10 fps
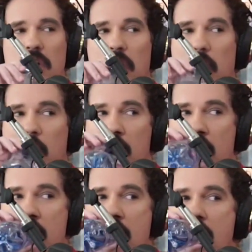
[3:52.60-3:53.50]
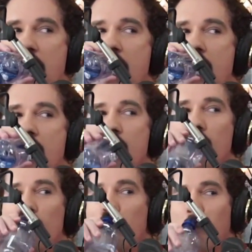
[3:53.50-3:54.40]
captured on air
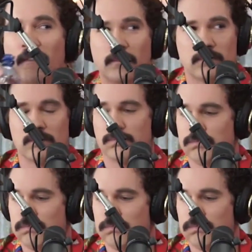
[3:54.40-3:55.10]
traffic control,